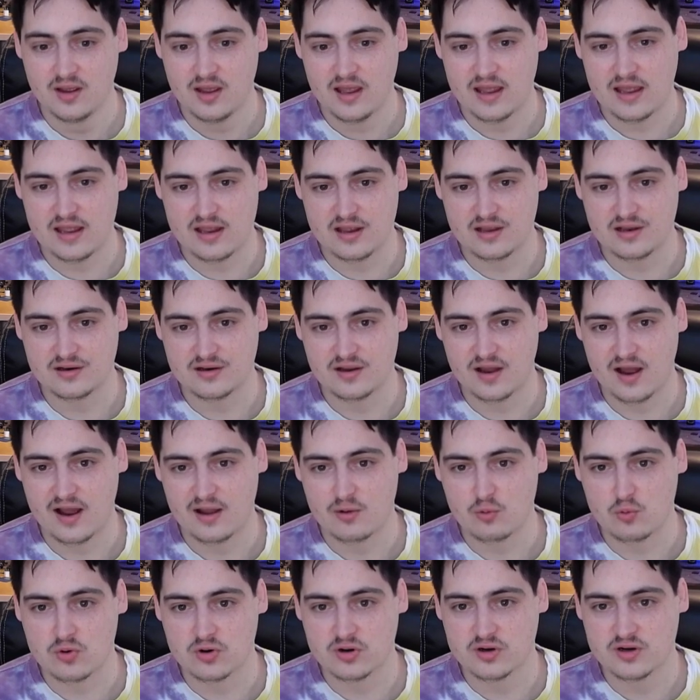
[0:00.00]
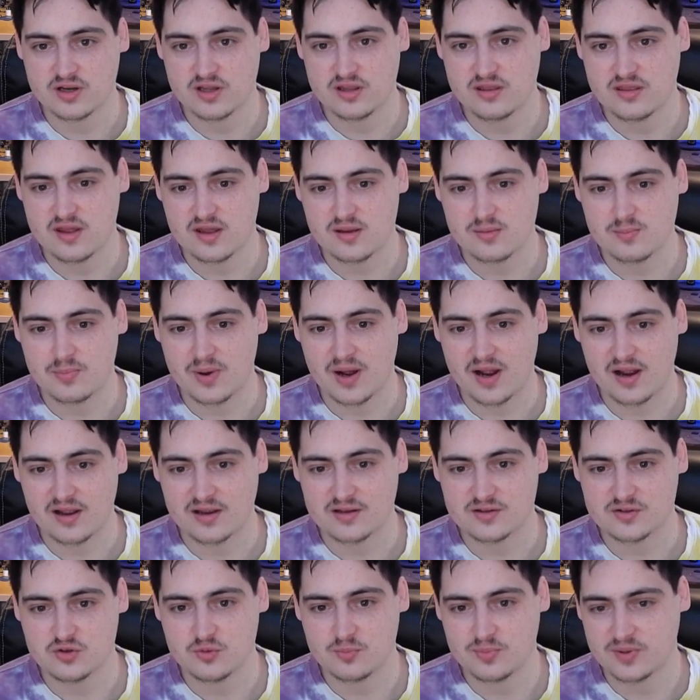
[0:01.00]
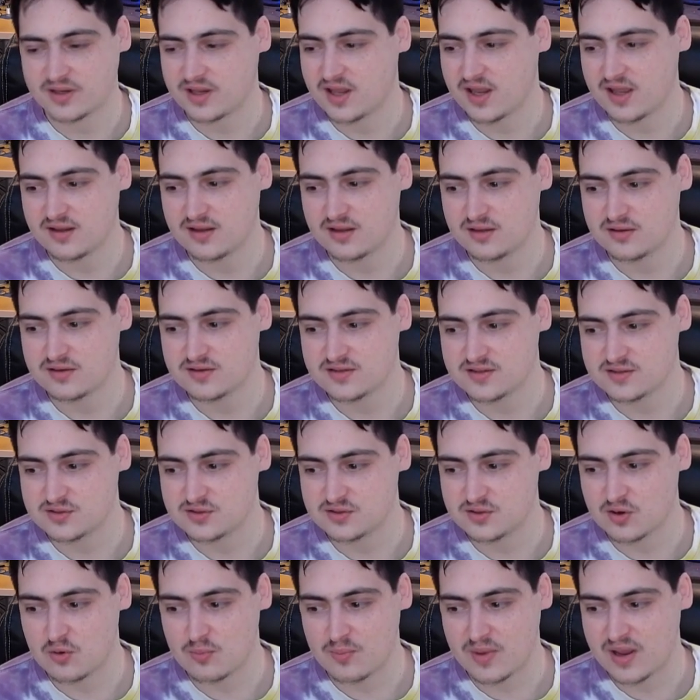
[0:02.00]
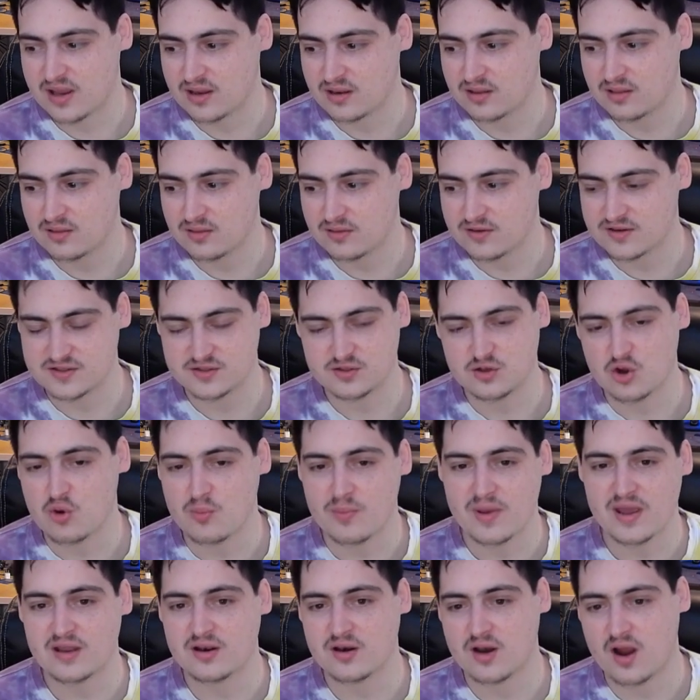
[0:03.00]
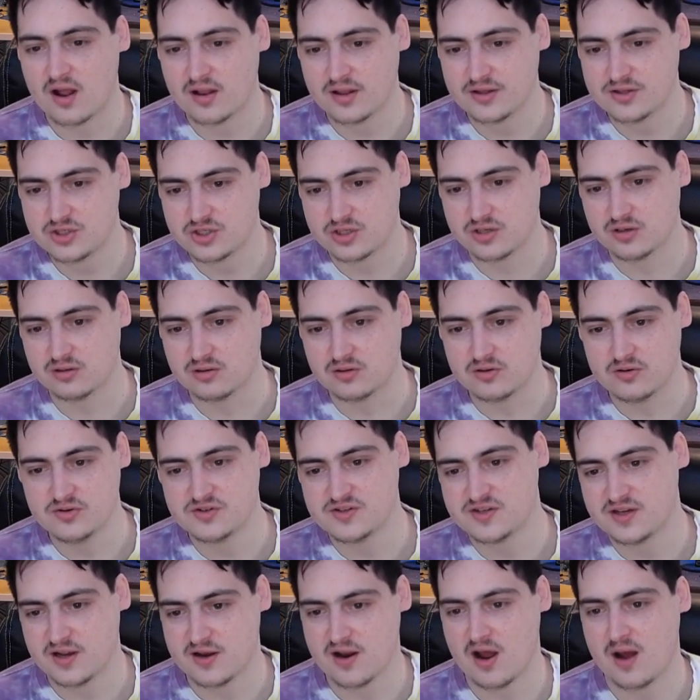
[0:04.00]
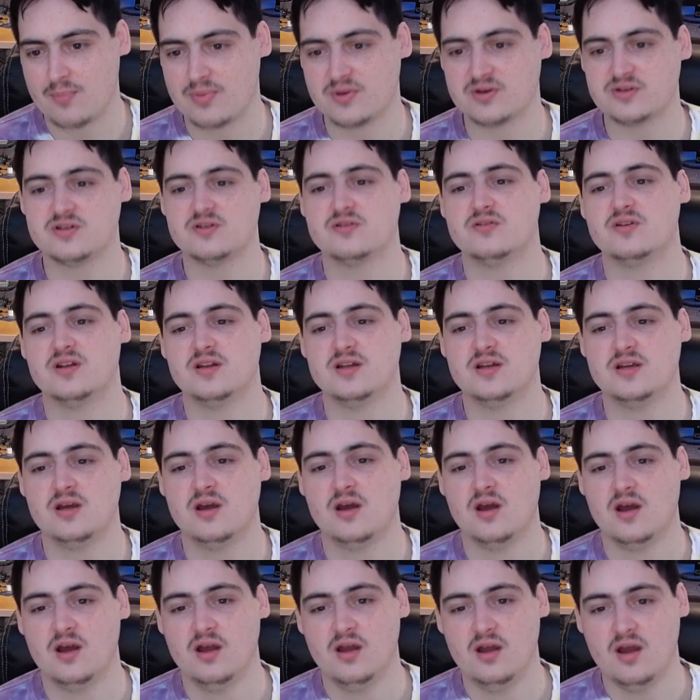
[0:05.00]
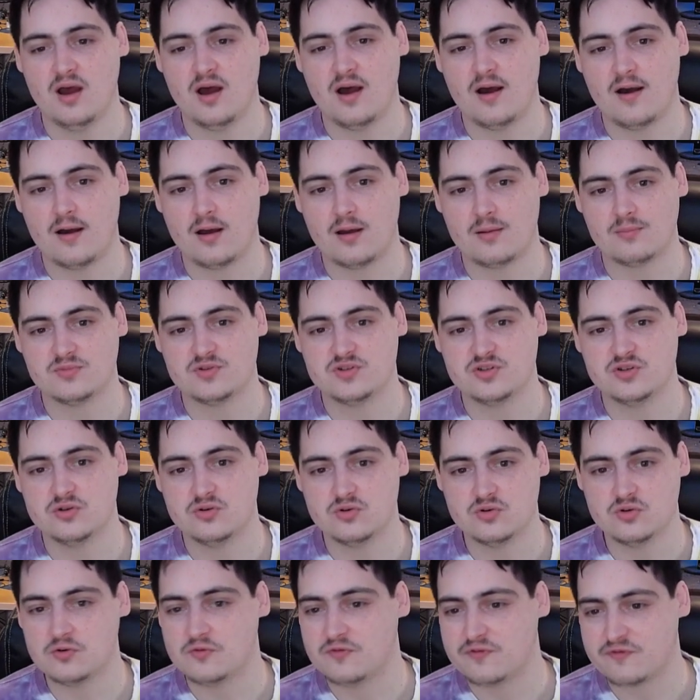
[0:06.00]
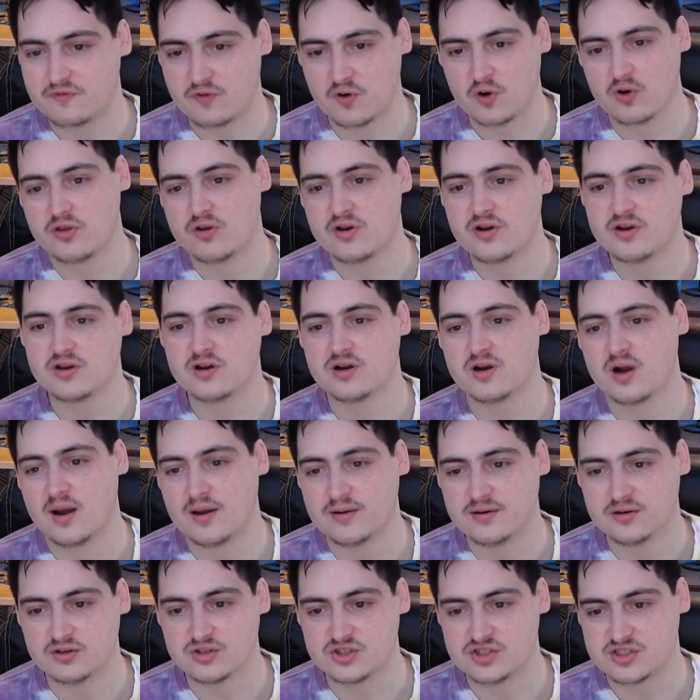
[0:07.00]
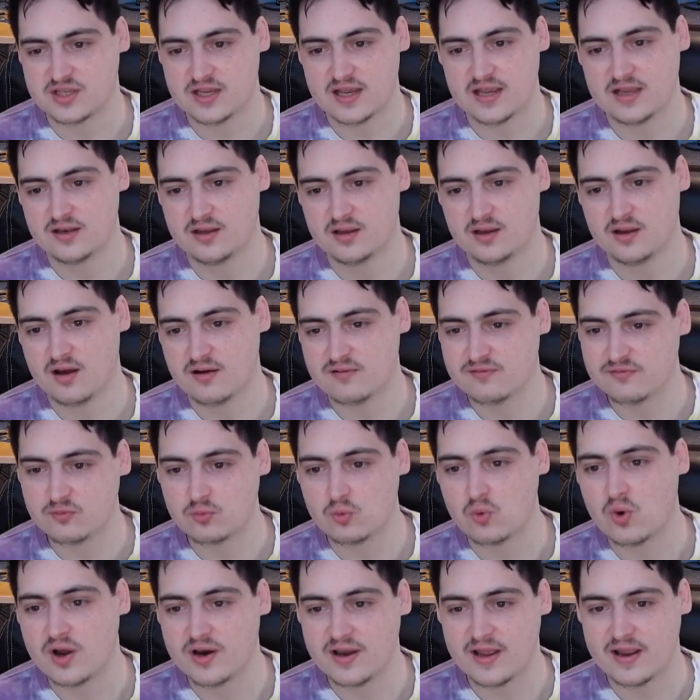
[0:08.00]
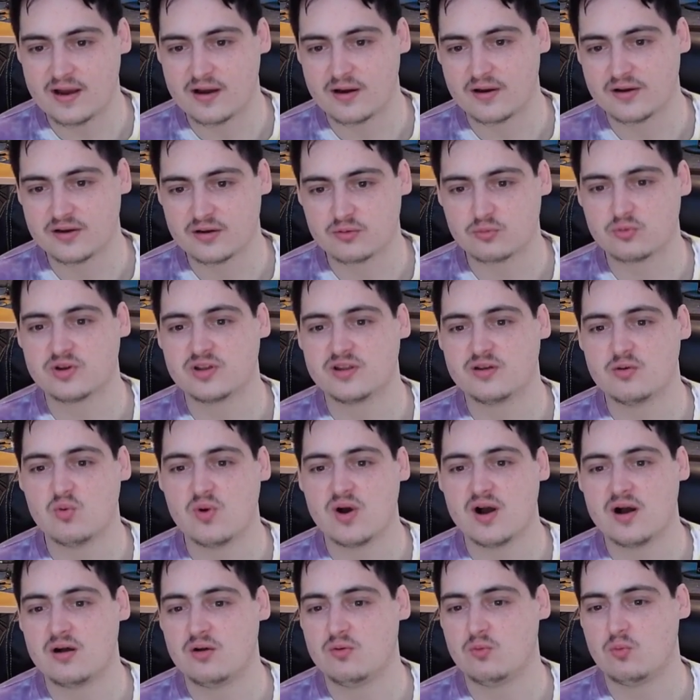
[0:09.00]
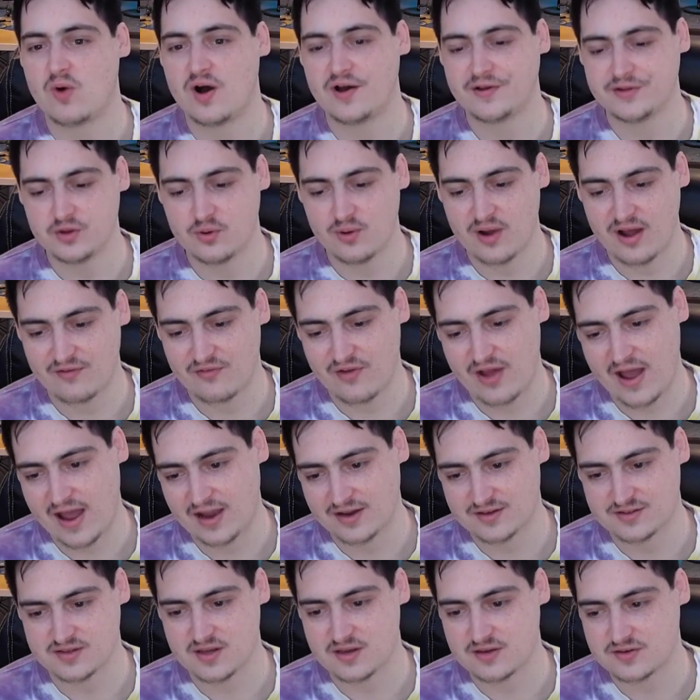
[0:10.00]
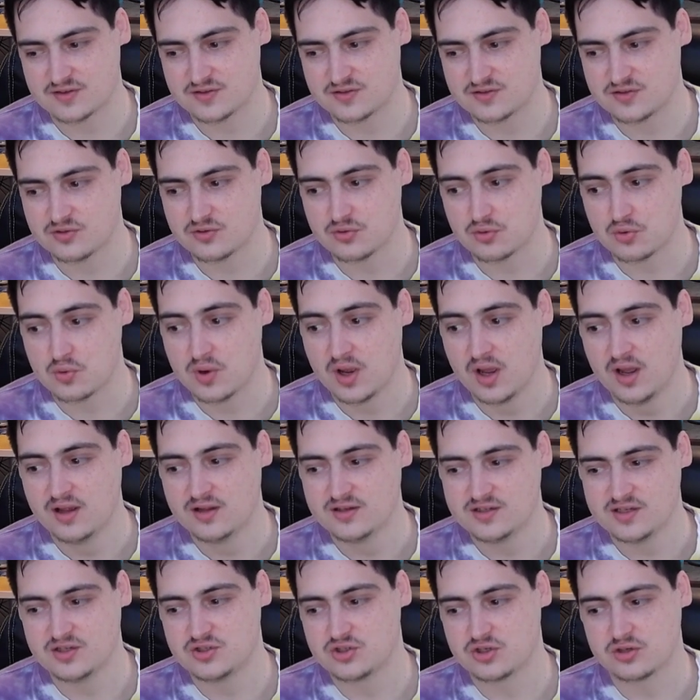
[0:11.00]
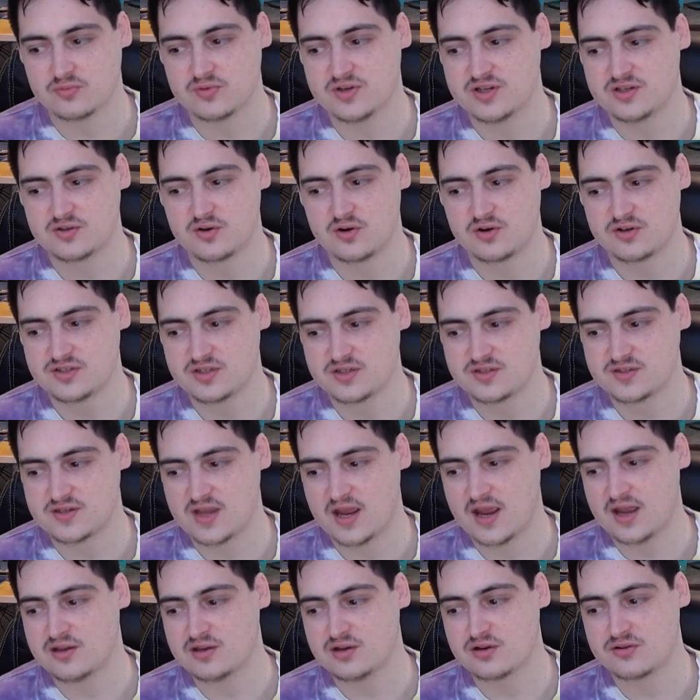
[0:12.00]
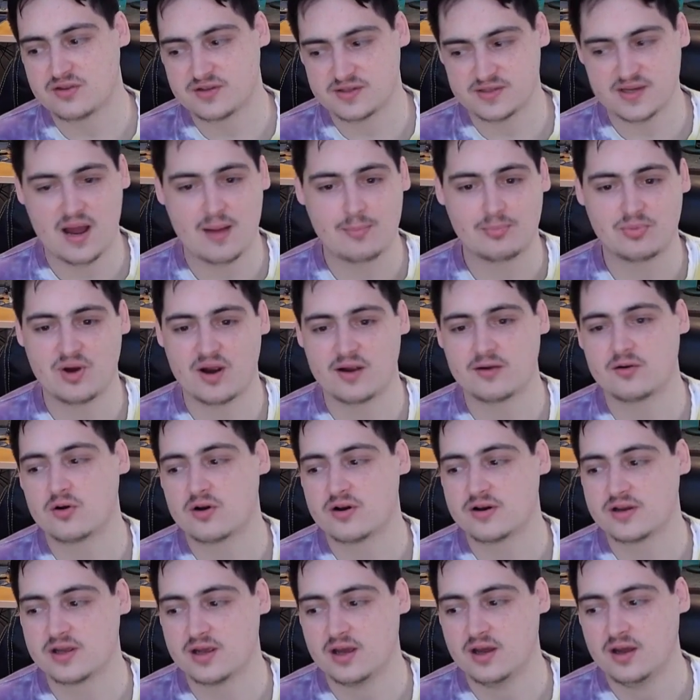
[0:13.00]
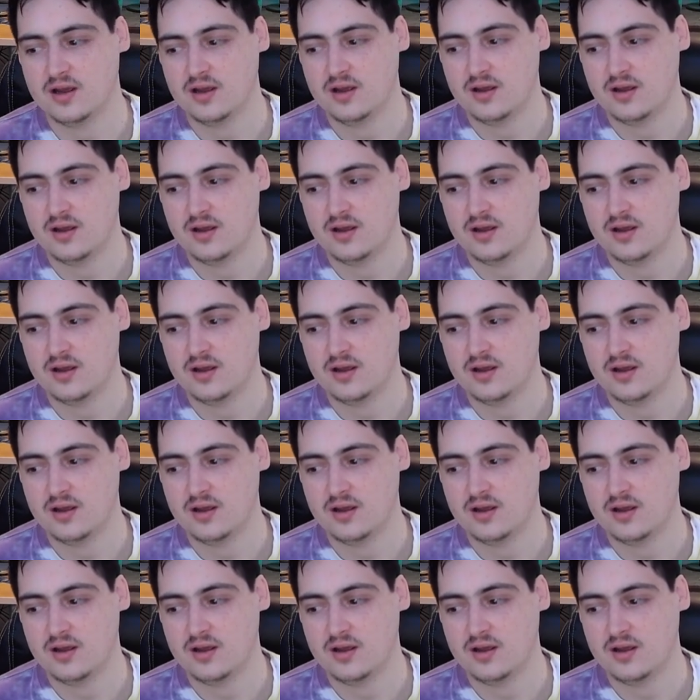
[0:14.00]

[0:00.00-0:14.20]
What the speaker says: And I worry that by duplicating this domain knowledge, you're losing an opportunity to further your understanding of one area really well while you have access to teacher resources and you're the top priority.